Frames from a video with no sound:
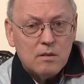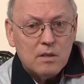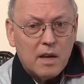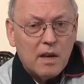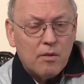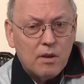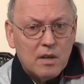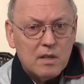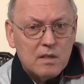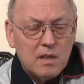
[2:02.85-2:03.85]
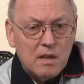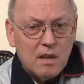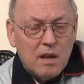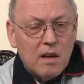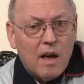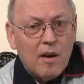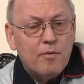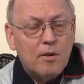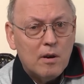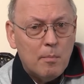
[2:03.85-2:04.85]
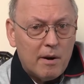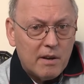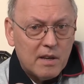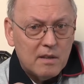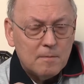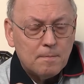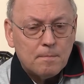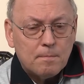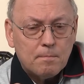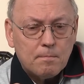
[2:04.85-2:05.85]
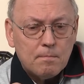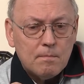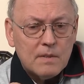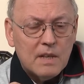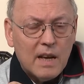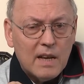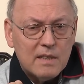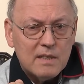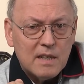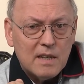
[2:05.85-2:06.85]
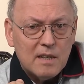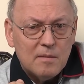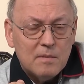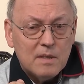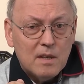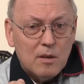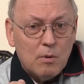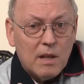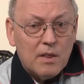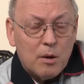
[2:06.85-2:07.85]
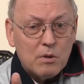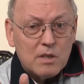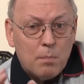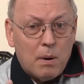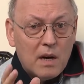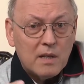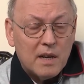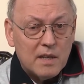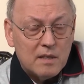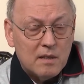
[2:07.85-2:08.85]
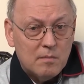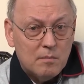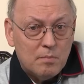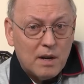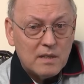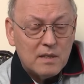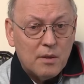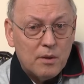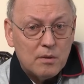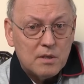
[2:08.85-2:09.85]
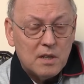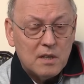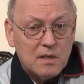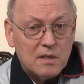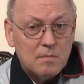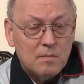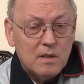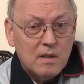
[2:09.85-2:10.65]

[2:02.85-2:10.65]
Today I think it's an Afro-American. And well, there was apartheid present in those years.